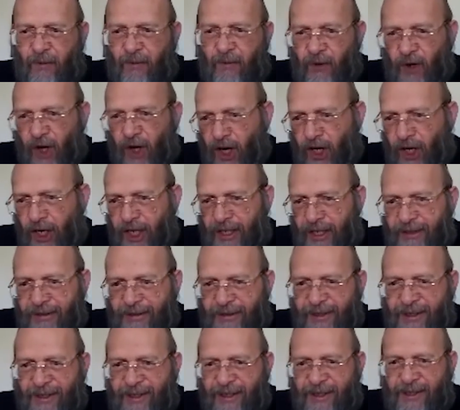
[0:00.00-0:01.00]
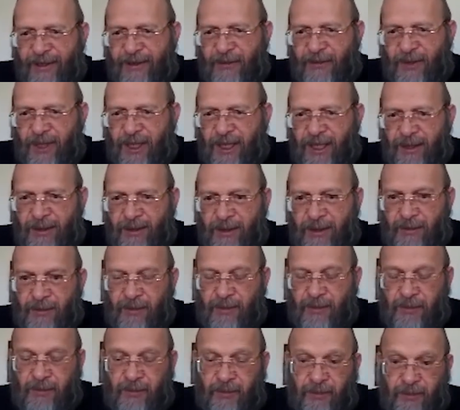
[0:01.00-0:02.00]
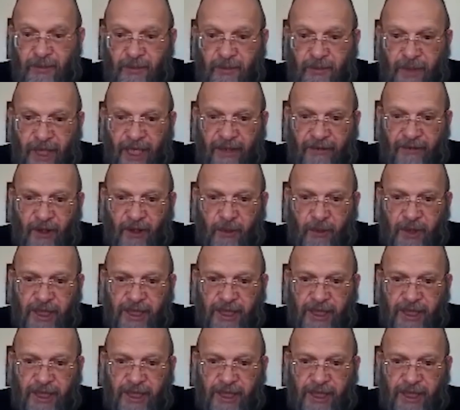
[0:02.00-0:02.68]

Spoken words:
4, we'll make from